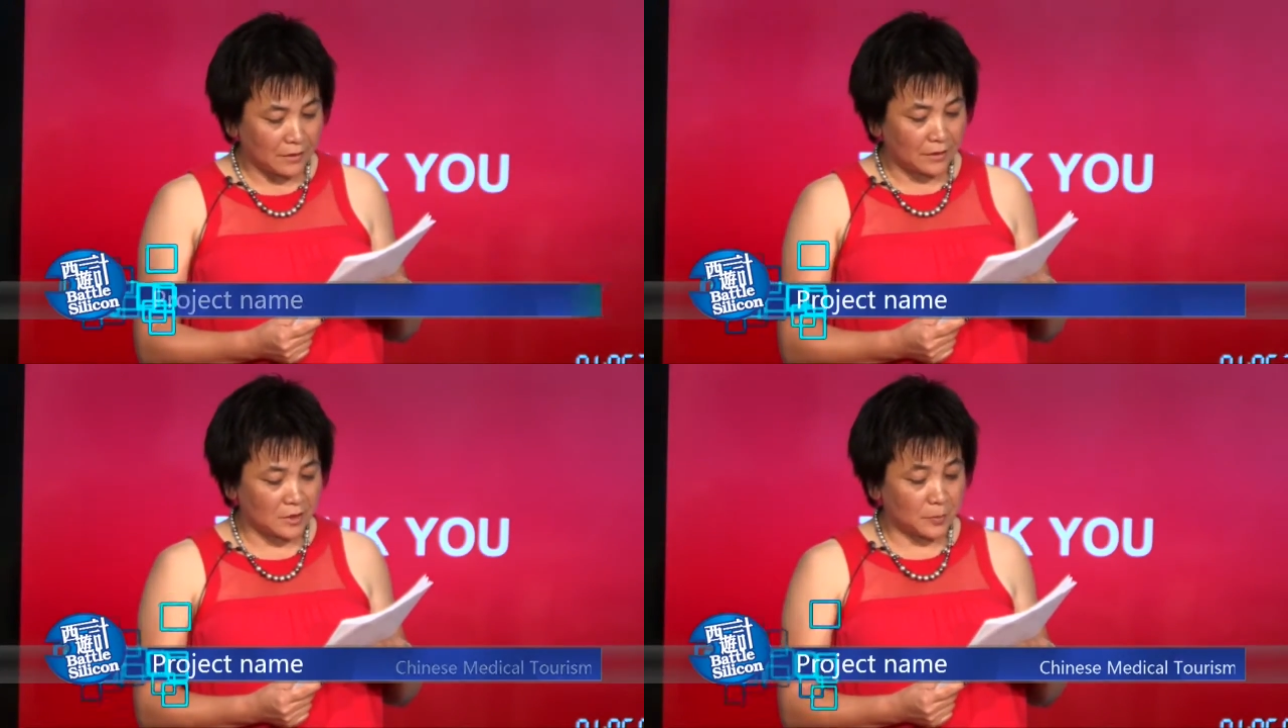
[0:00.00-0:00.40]

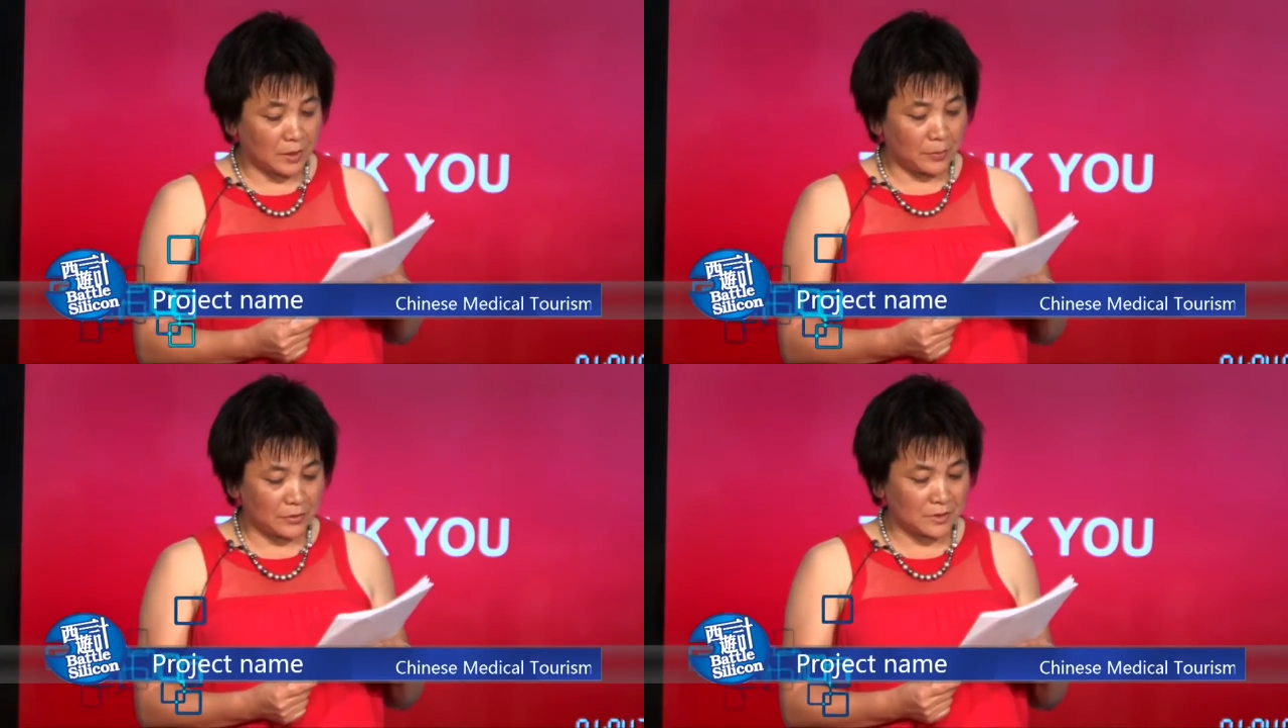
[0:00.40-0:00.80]
Its
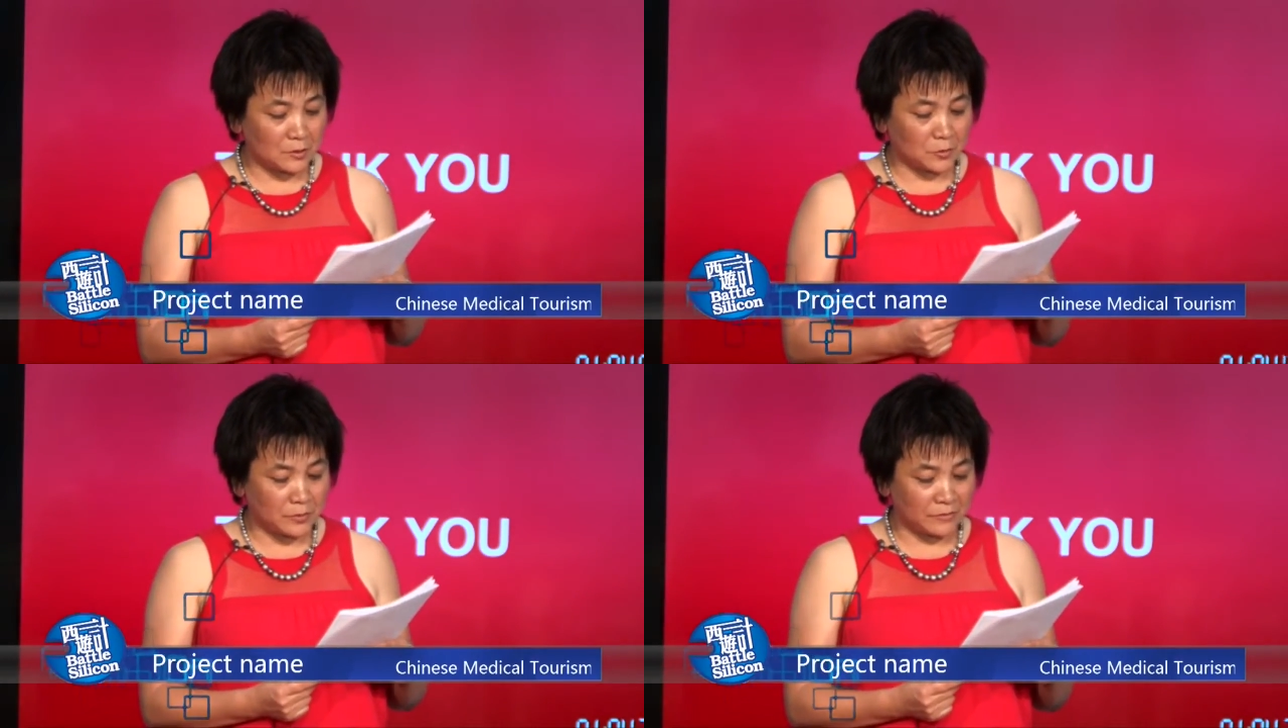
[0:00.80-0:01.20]
purpose
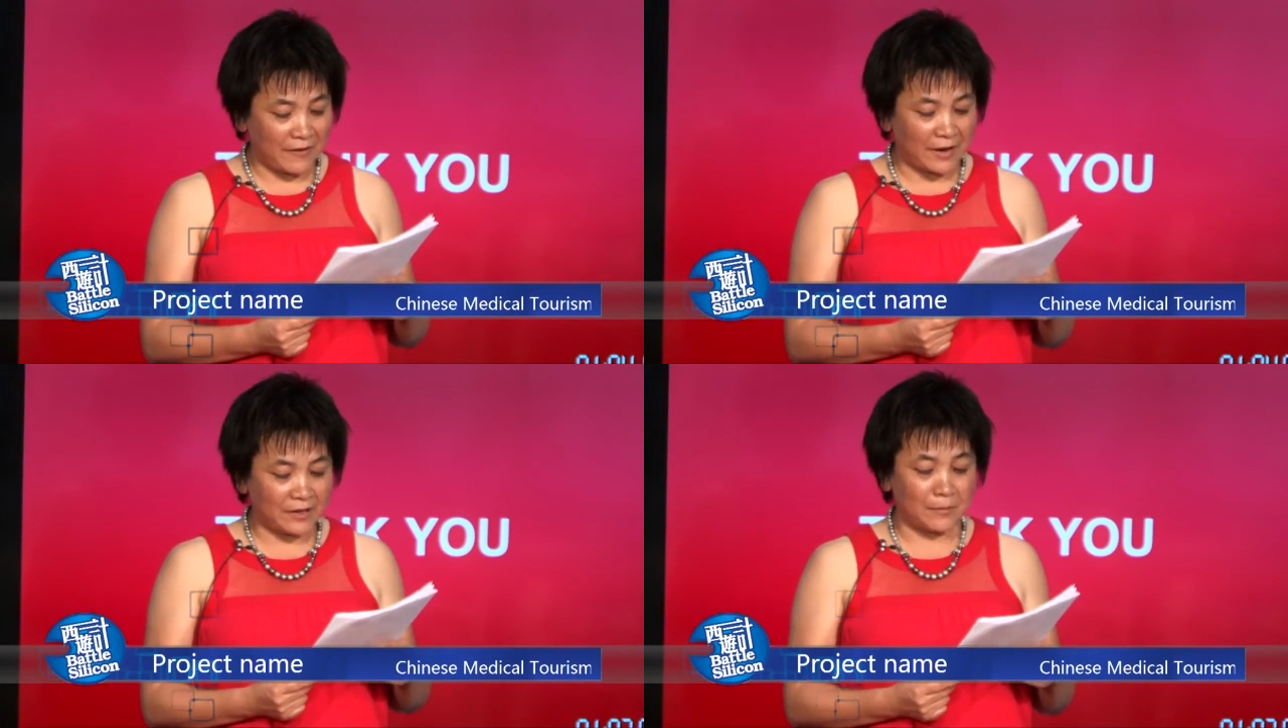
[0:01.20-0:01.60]
is to
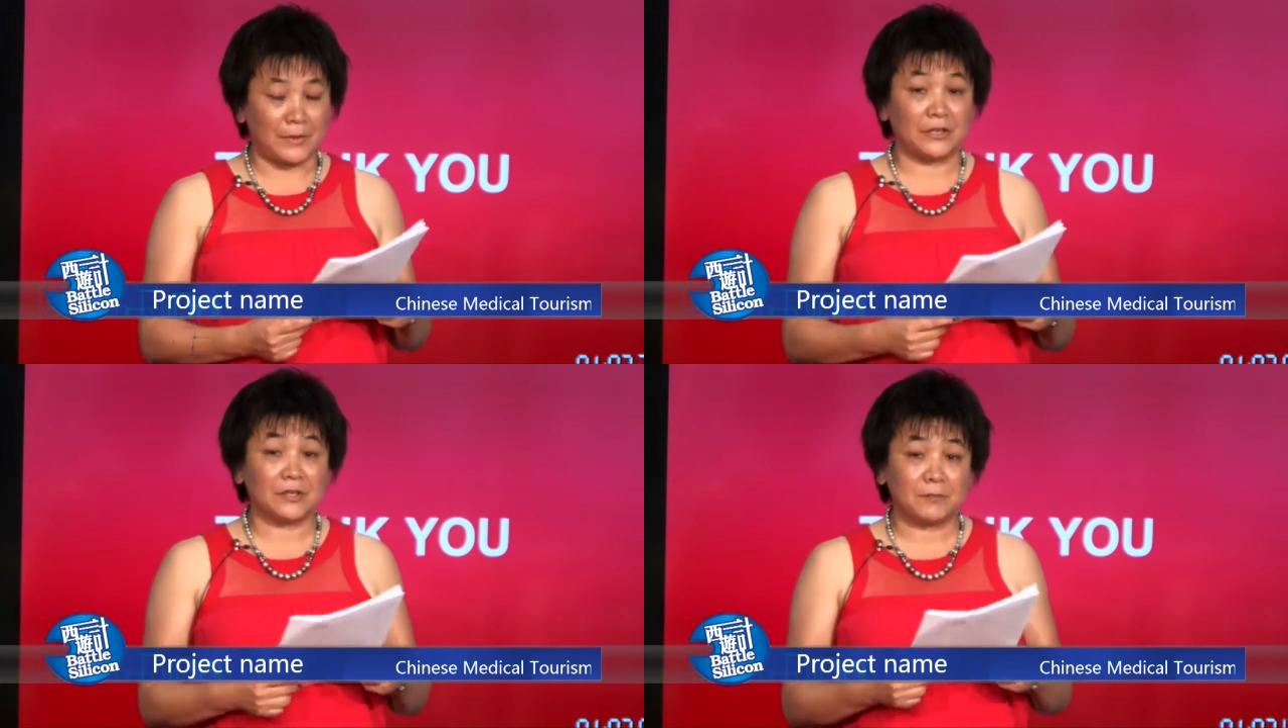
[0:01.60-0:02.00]
provide
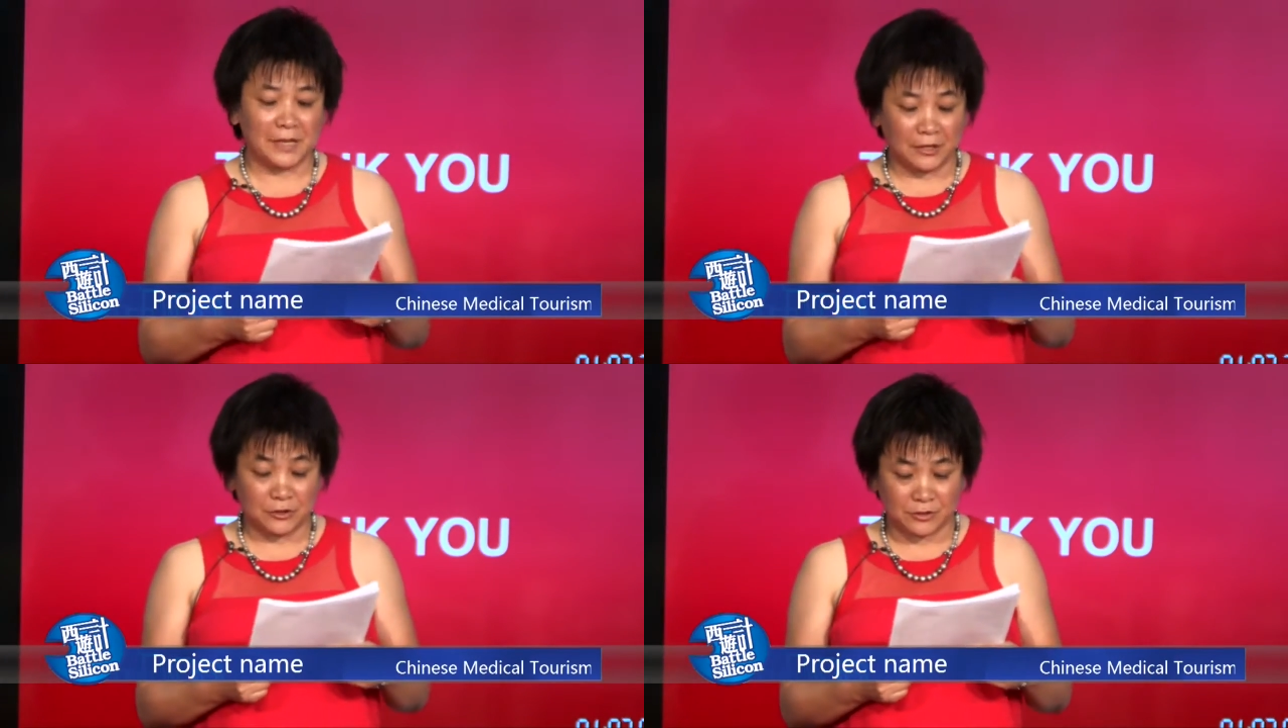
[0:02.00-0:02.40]
American
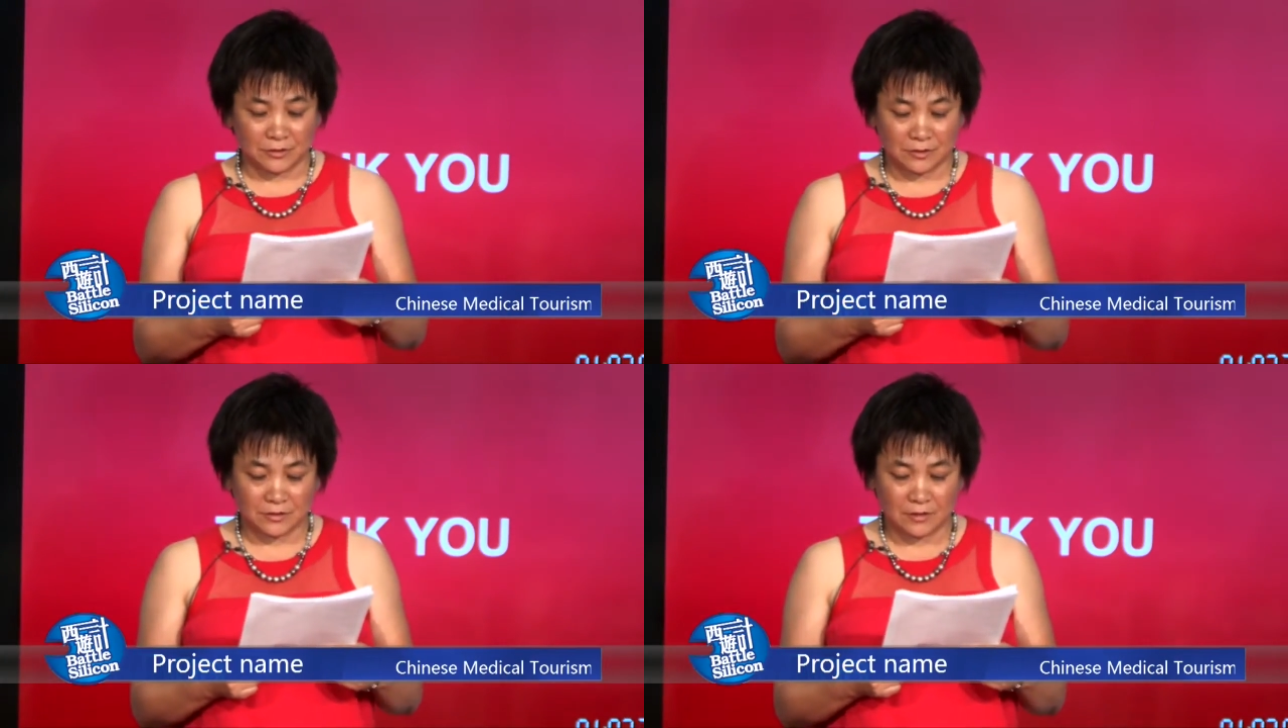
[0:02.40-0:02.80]

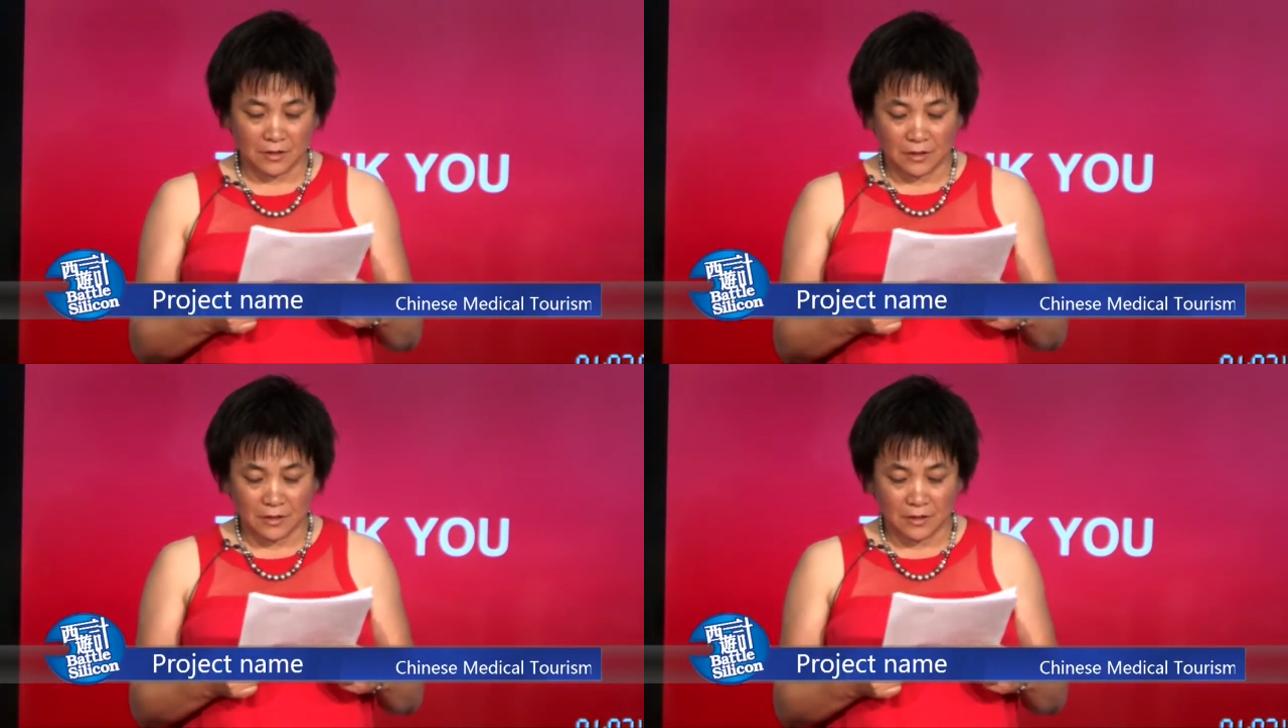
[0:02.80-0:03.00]
patients